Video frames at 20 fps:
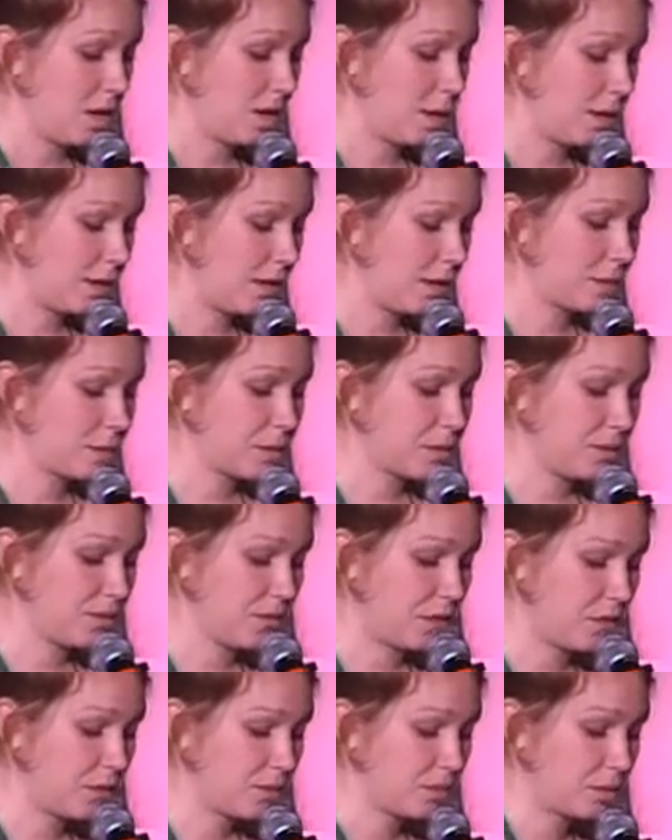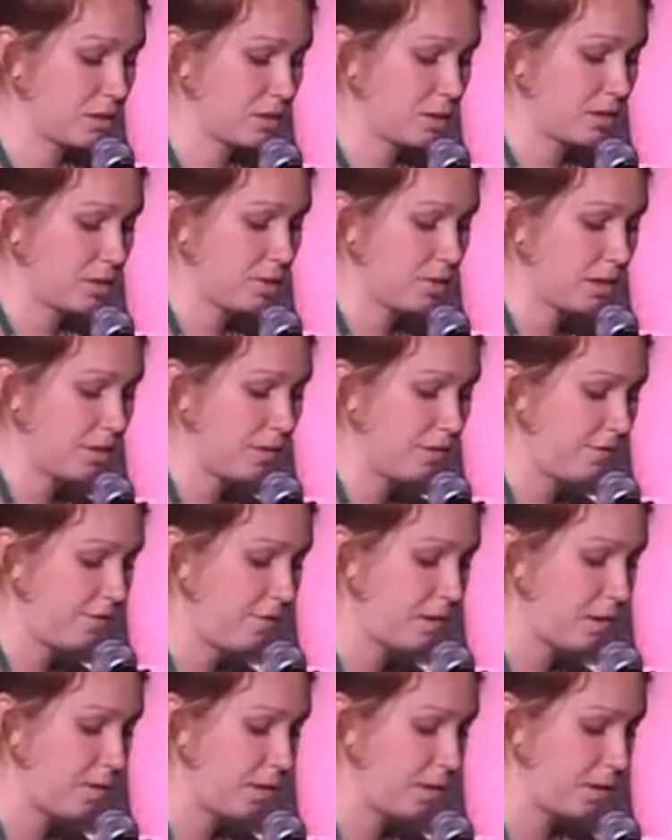collapse of ecosystem and
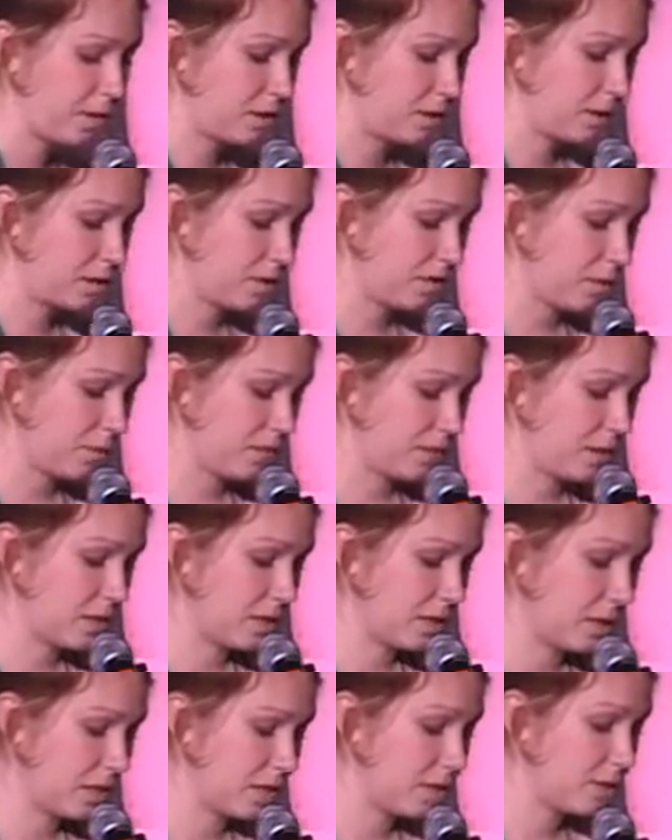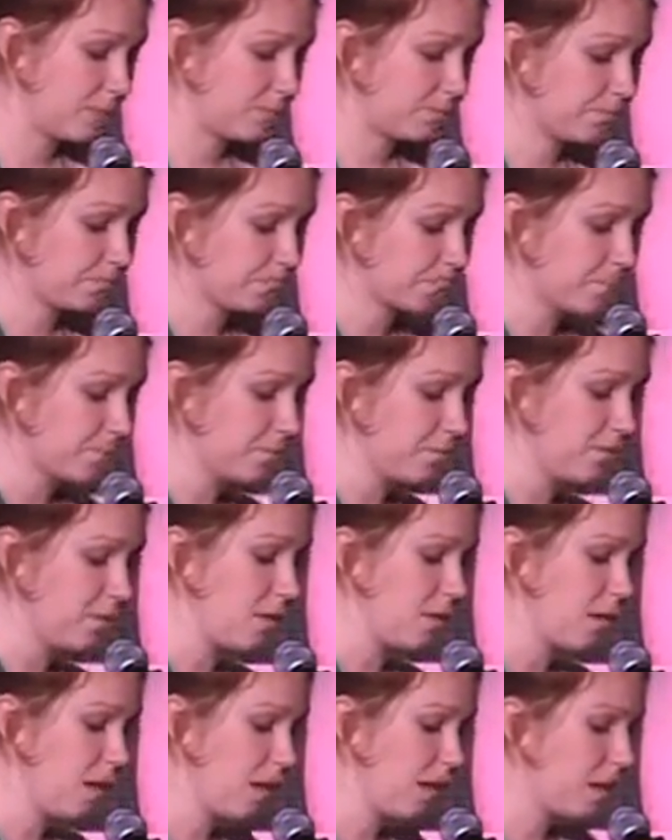environmental services,
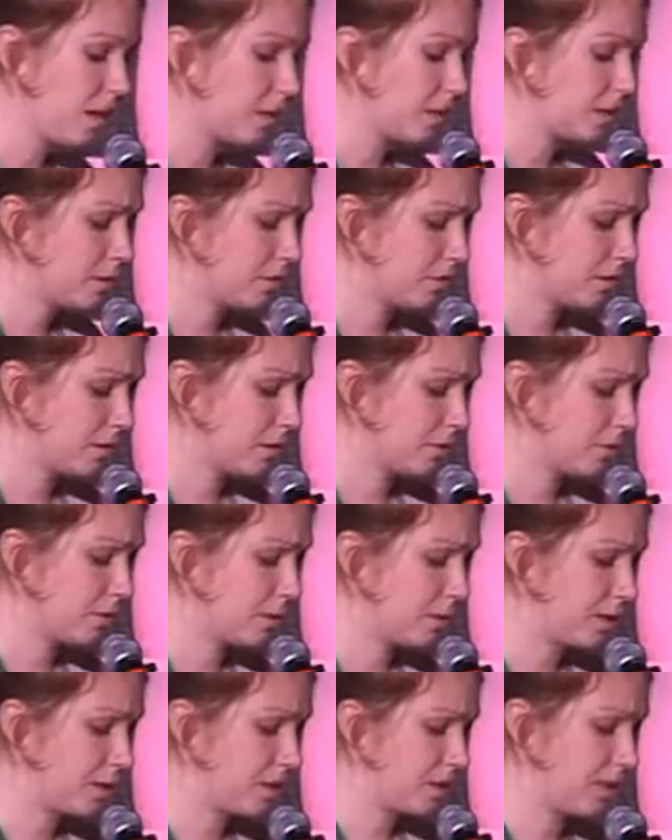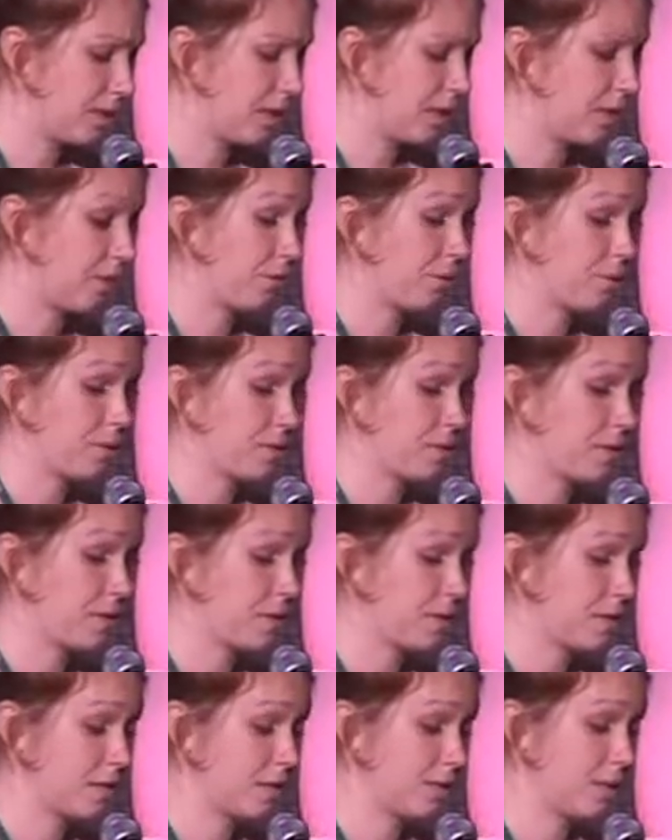and increased health
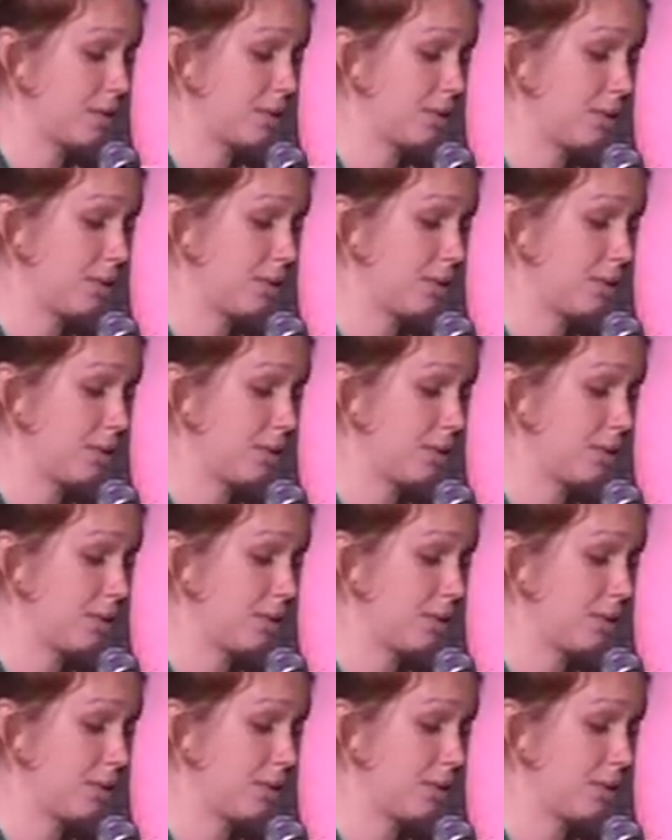risks.